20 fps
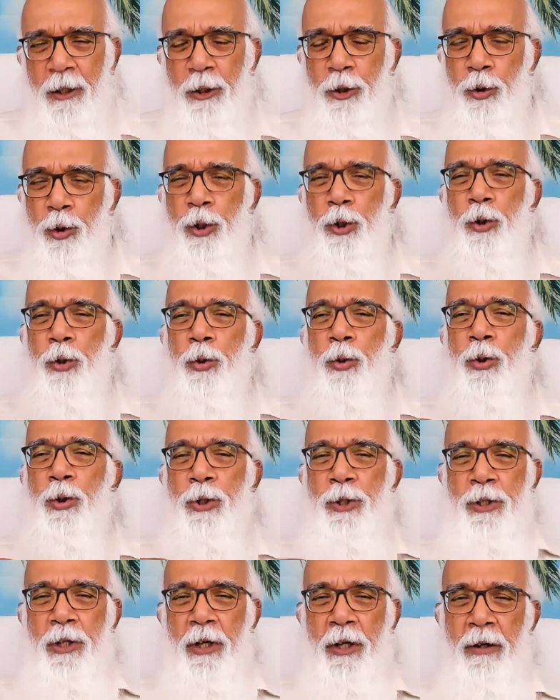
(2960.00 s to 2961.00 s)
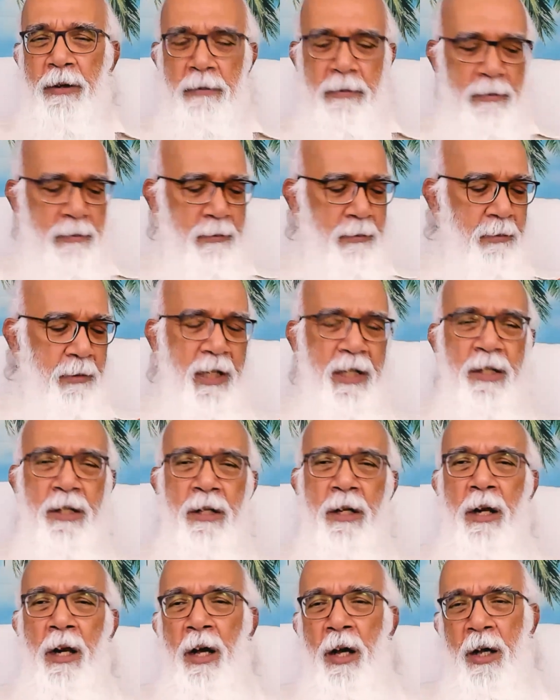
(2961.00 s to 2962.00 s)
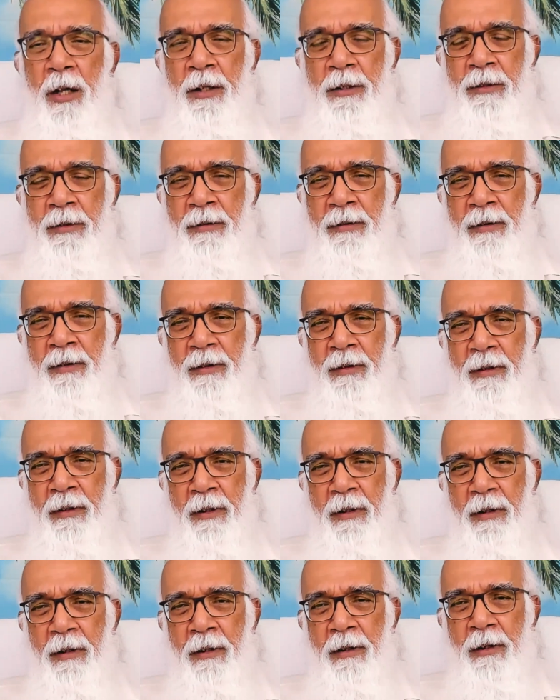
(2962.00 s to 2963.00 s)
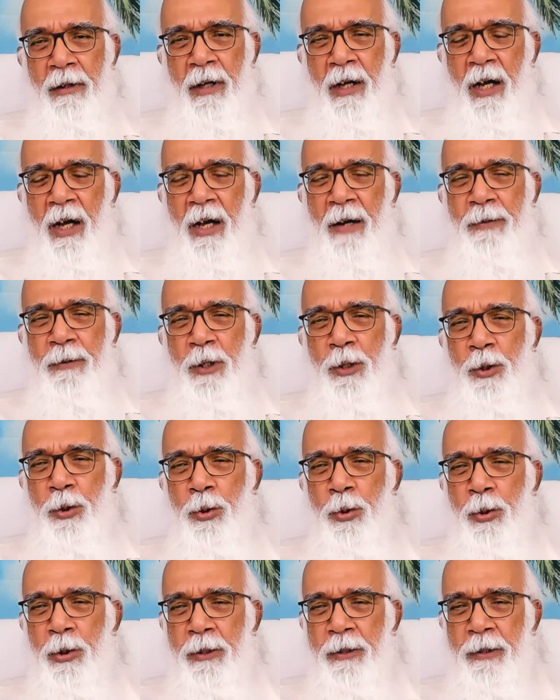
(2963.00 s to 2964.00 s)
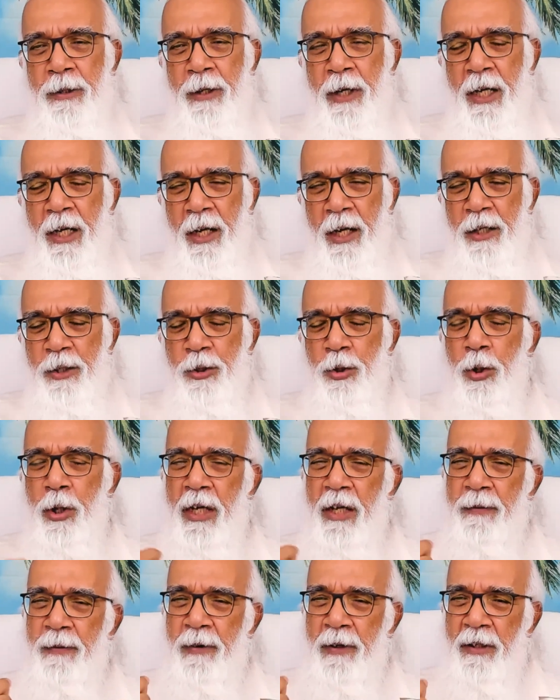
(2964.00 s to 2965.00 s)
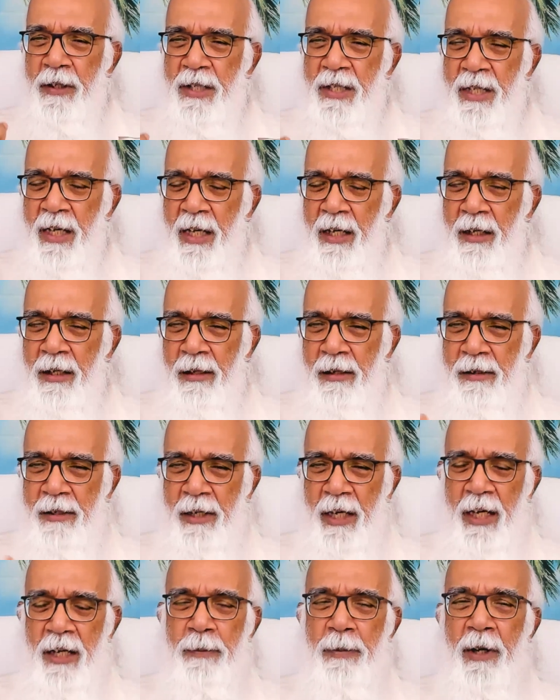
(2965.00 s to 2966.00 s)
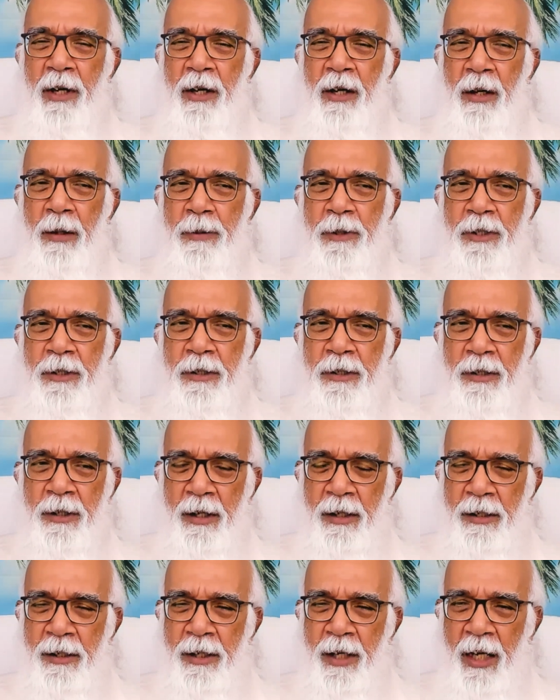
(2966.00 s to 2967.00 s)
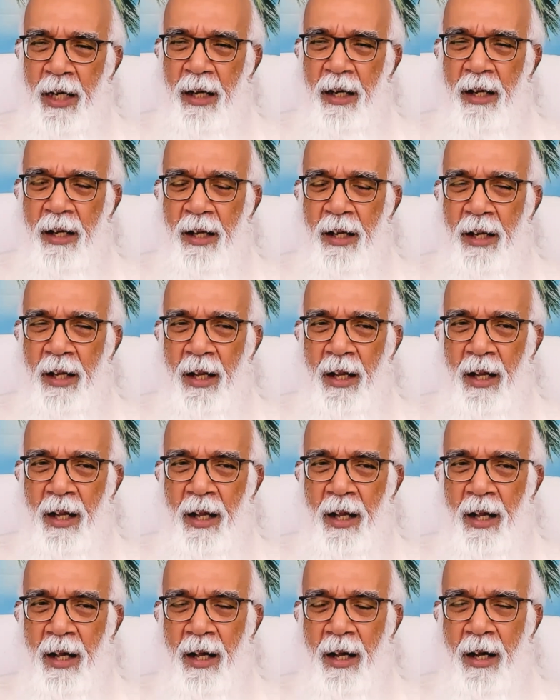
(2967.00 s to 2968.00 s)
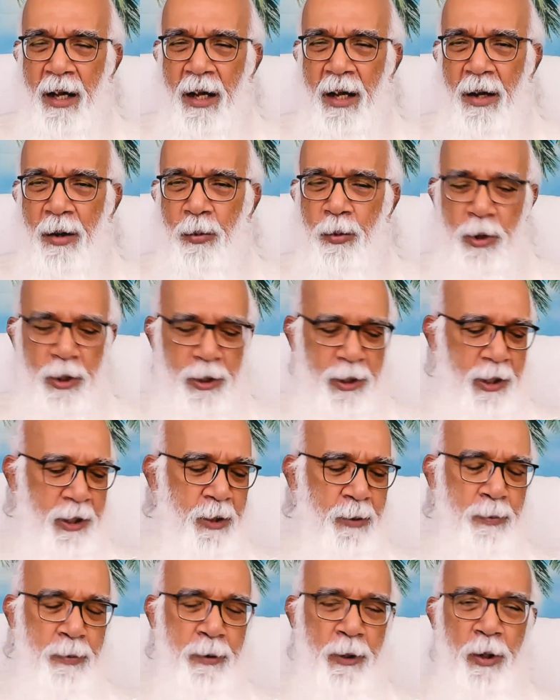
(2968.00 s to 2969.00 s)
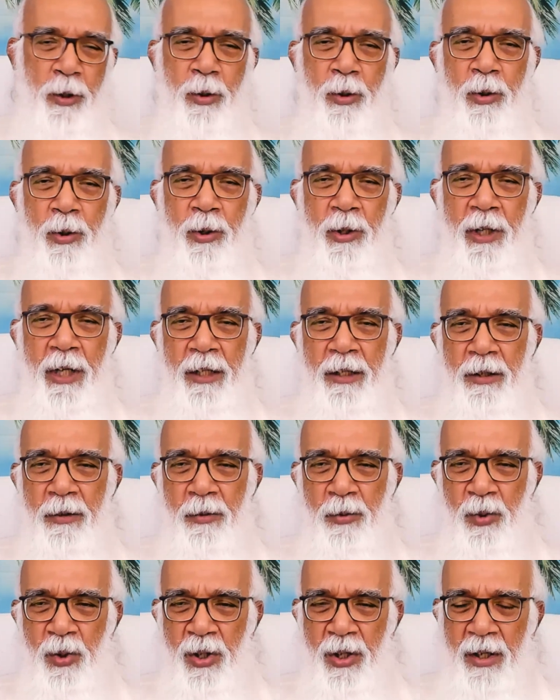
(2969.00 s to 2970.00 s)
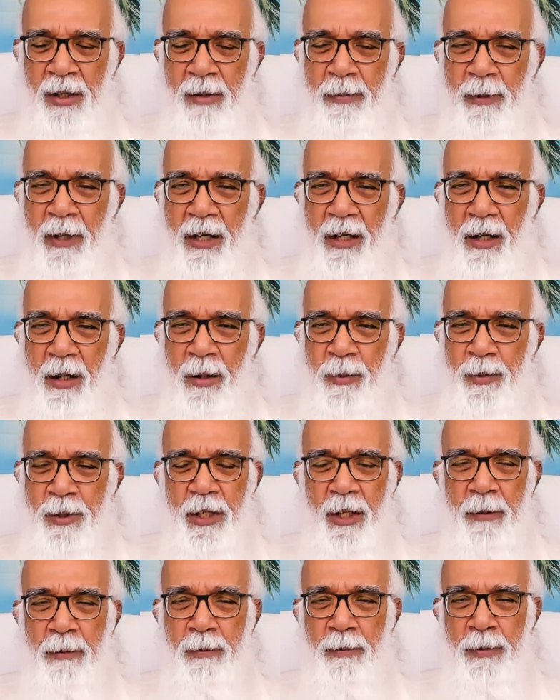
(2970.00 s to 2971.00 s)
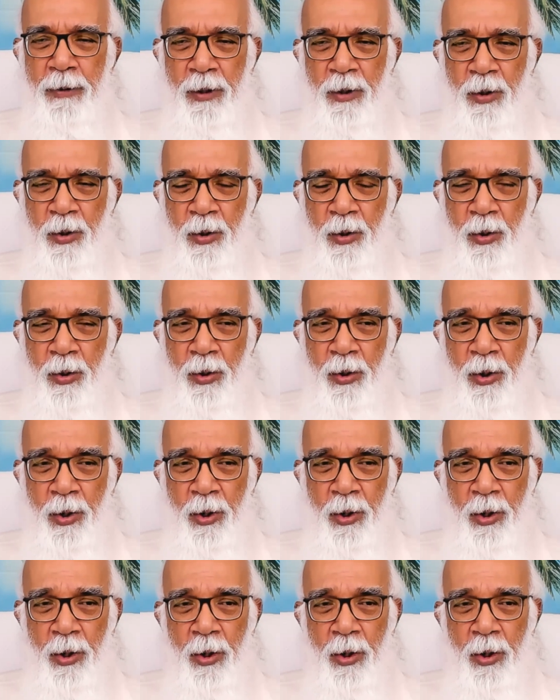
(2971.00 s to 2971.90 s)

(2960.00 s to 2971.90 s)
You use this cloth. After 2 or 3 days, or even the single day, it becomes dirty. What is pure in the world becomes impure.